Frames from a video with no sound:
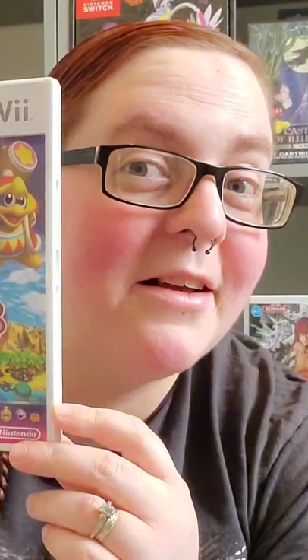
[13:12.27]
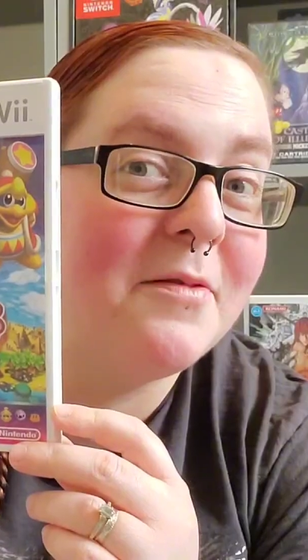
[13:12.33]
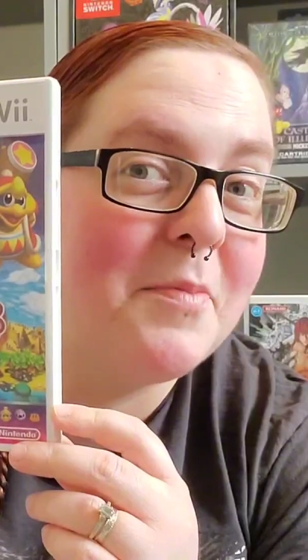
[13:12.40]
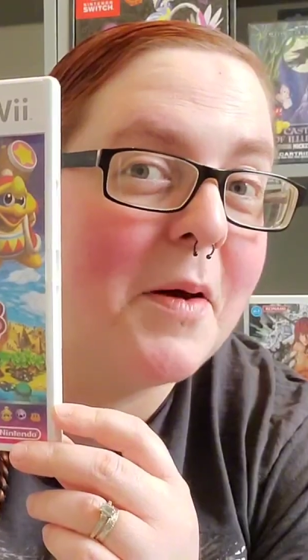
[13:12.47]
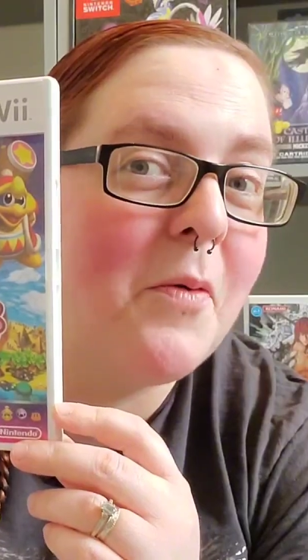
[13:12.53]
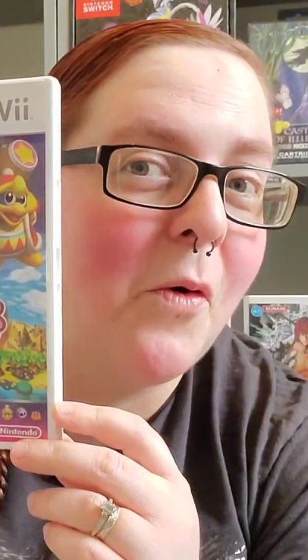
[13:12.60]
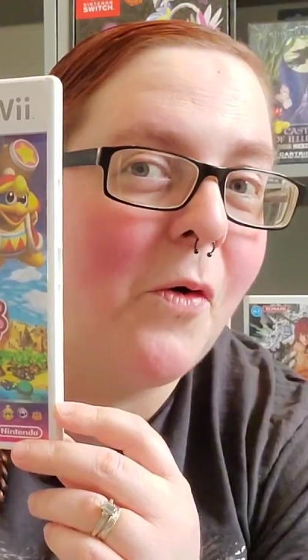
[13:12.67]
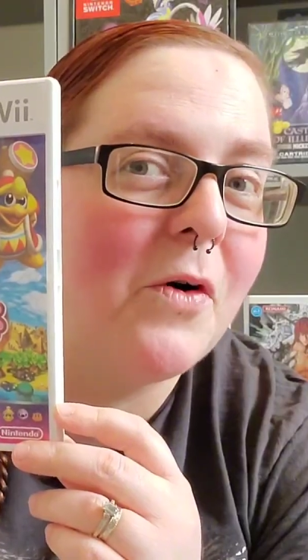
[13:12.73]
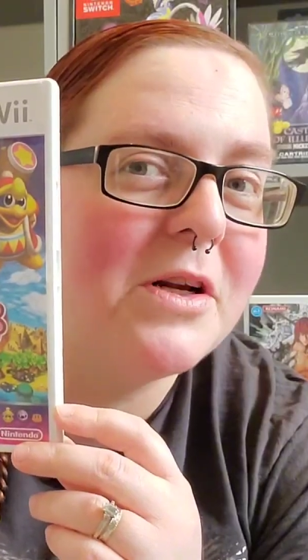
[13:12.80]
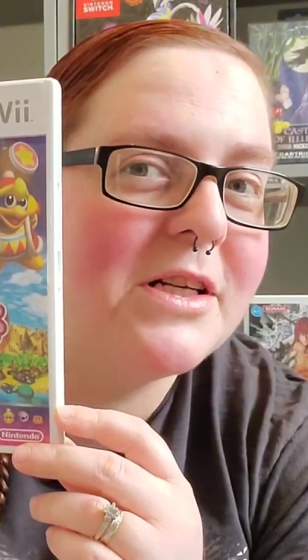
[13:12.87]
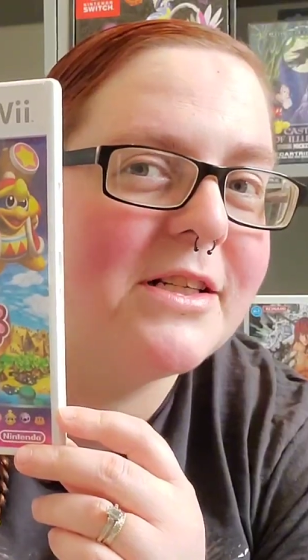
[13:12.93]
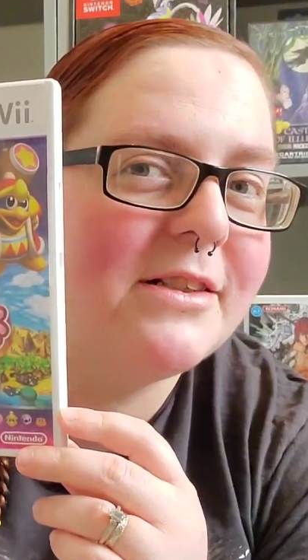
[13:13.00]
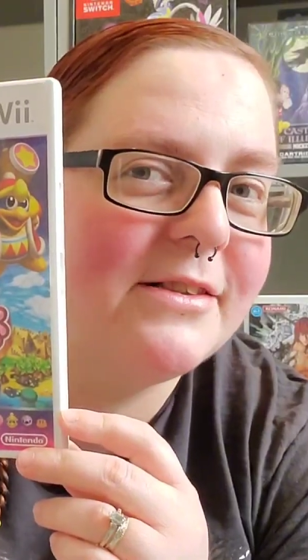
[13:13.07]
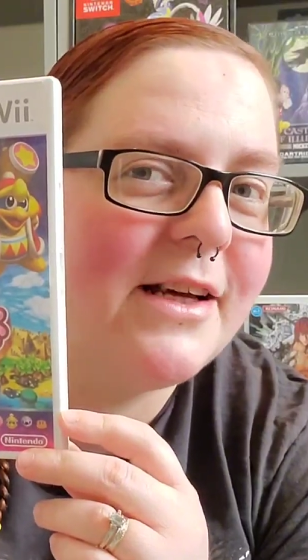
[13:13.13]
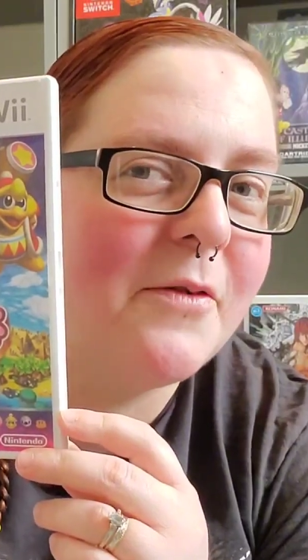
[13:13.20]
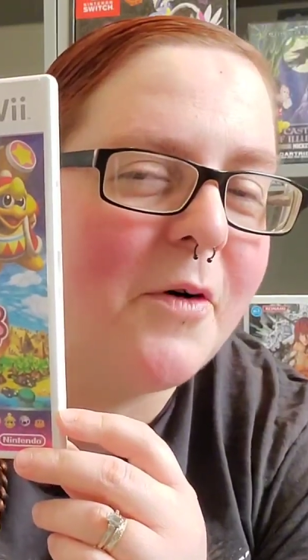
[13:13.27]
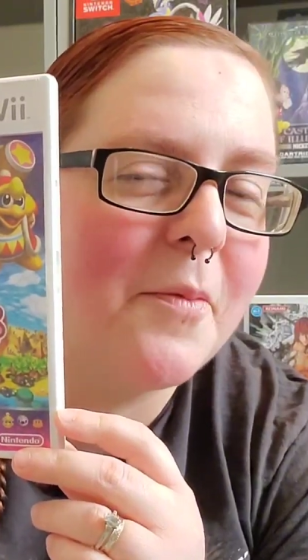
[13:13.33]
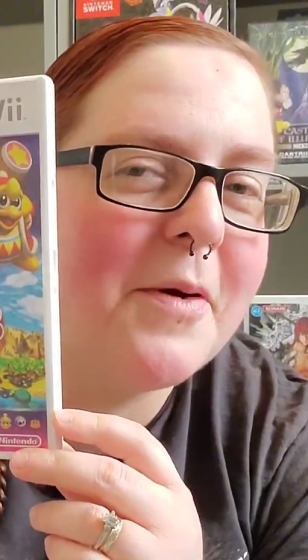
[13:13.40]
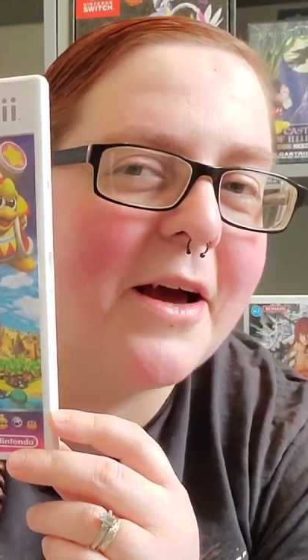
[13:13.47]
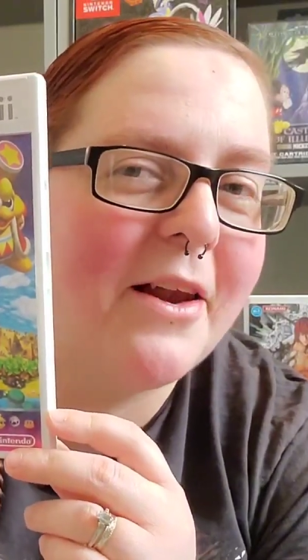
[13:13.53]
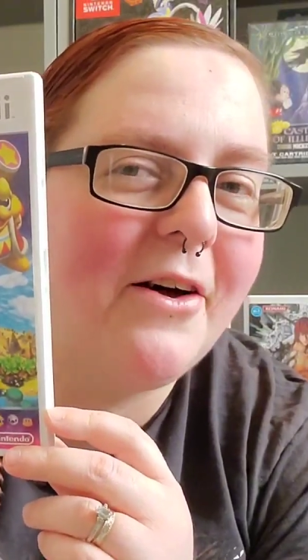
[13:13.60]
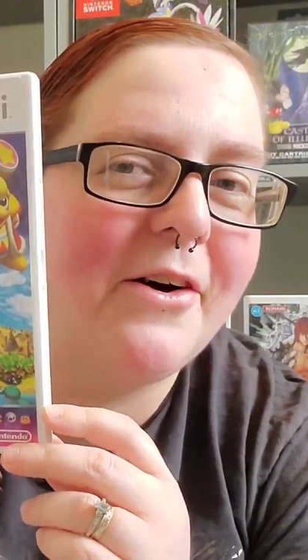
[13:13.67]
warned, there will
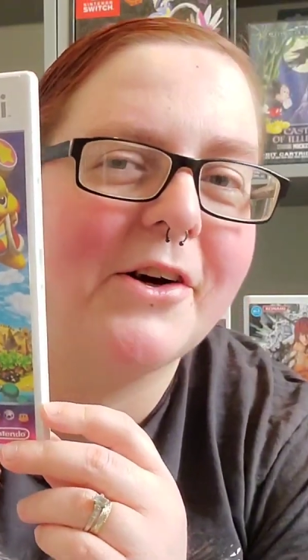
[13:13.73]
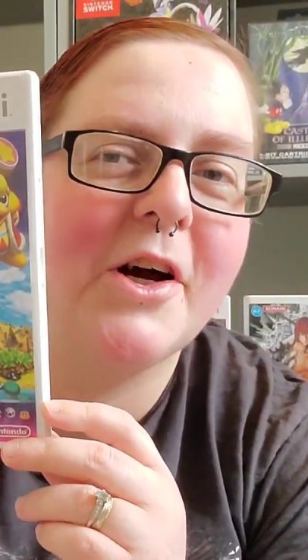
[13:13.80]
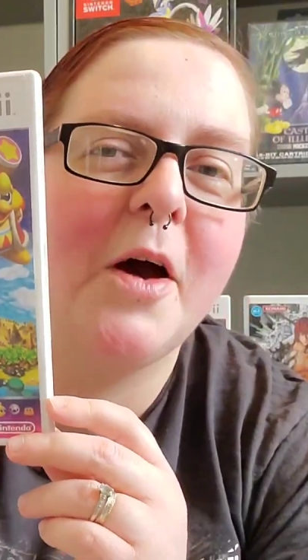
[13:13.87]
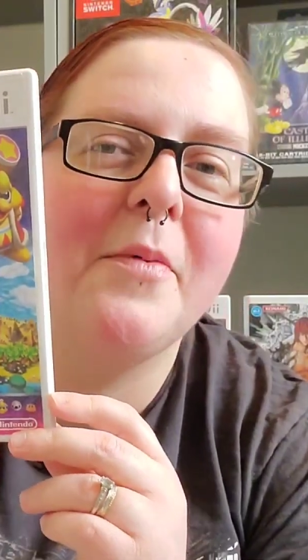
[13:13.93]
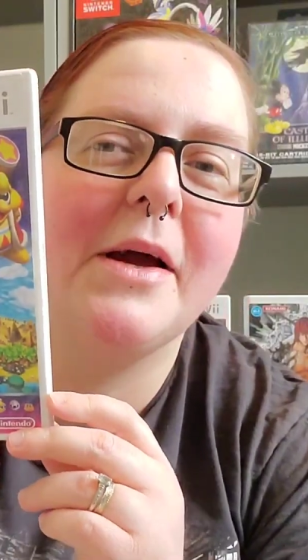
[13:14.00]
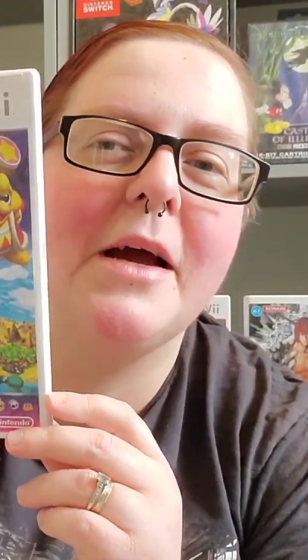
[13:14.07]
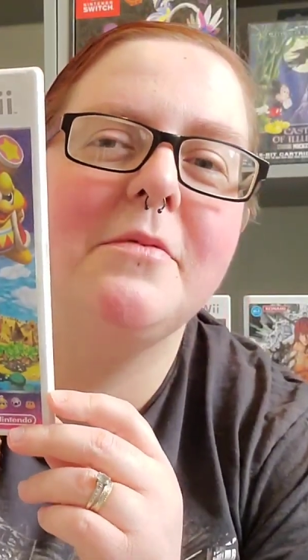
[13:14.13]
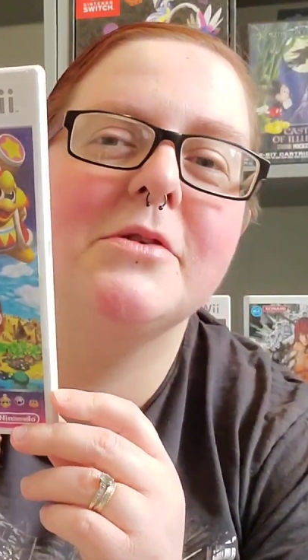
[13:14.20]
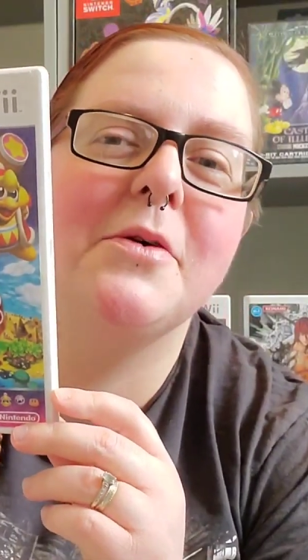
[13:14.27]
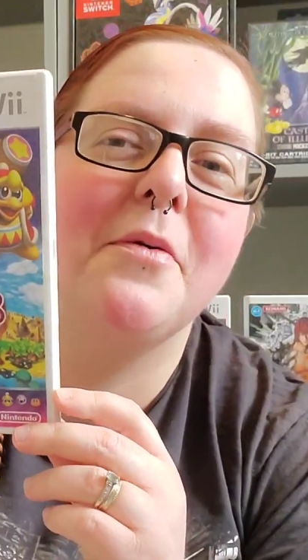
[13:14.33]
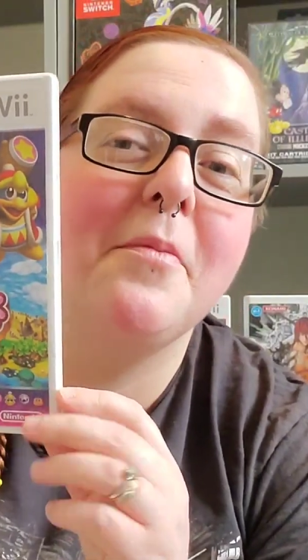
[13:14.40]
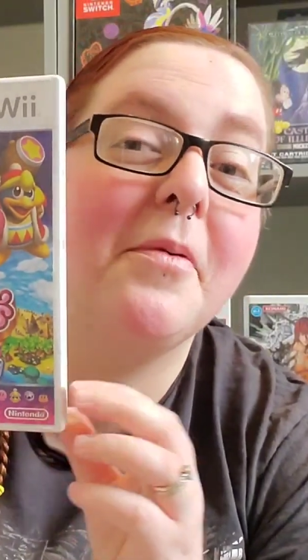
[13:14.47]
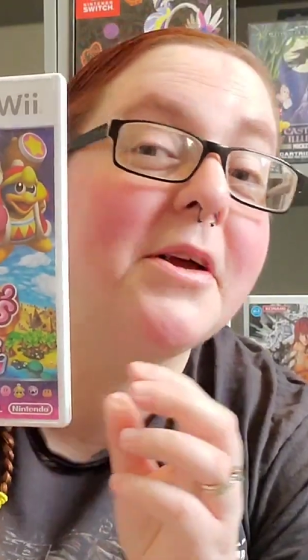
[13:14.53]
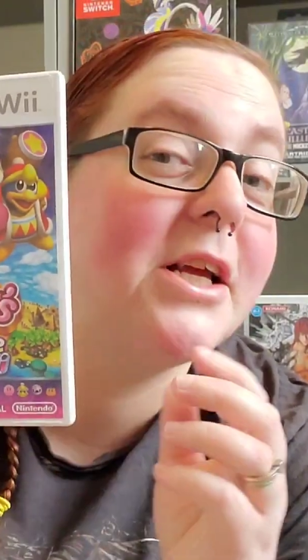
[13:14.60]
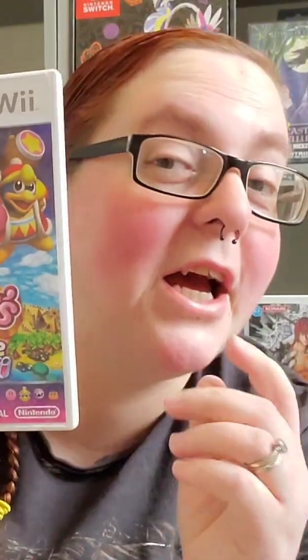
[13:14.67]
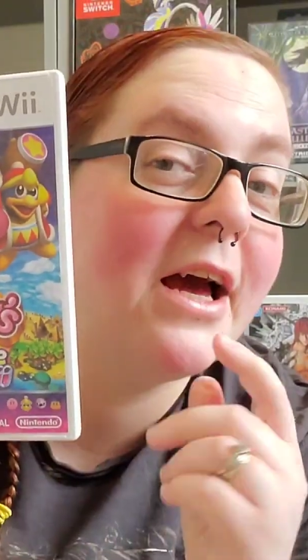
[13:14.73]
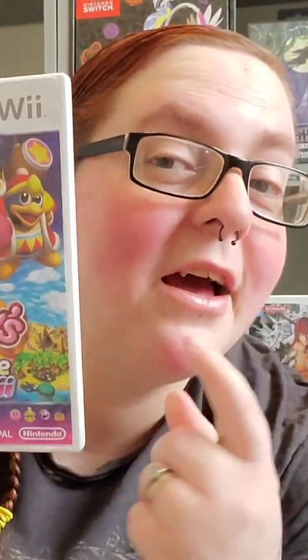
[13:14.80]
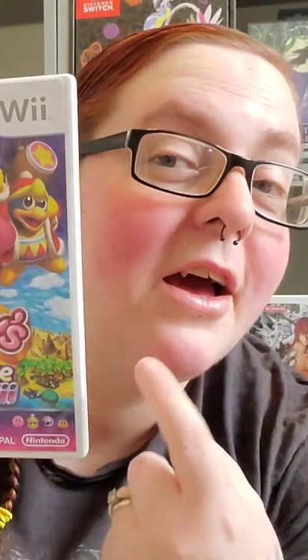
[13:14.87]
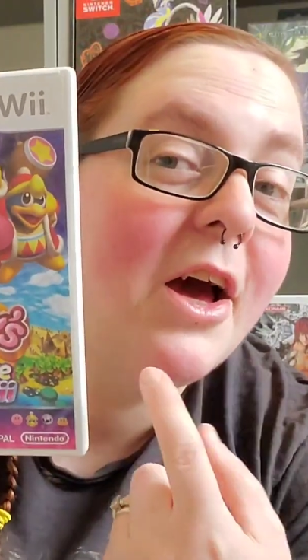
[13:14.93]
be a lot of Kirby games coming for you.